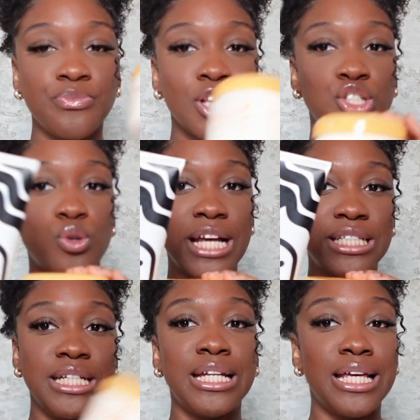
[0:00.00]
So I
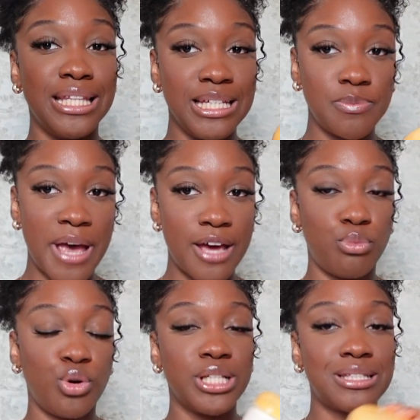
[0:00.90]
did these bad
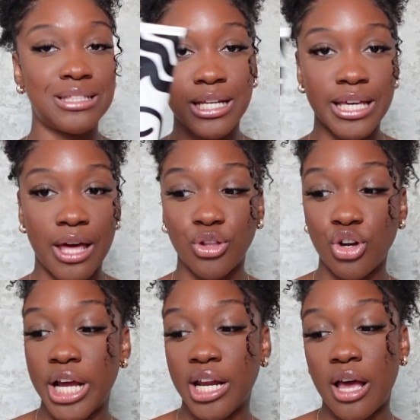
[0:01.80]
boys together
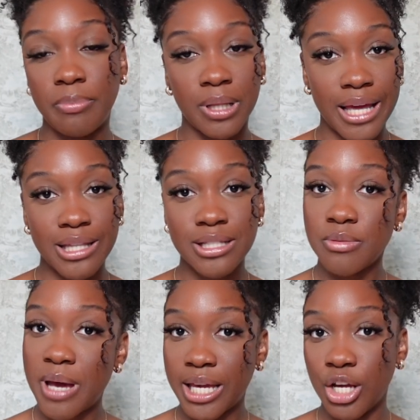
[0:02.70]
and I applied that to
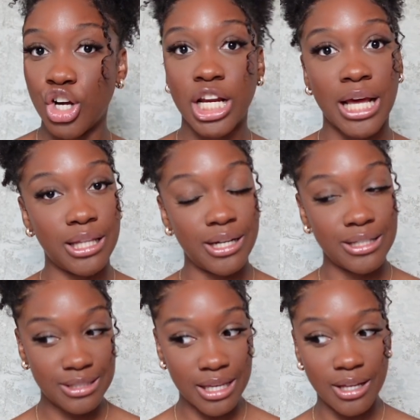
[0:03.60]
my hair and I let it
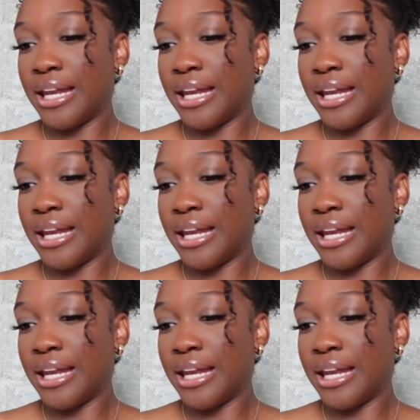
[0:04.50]
sit.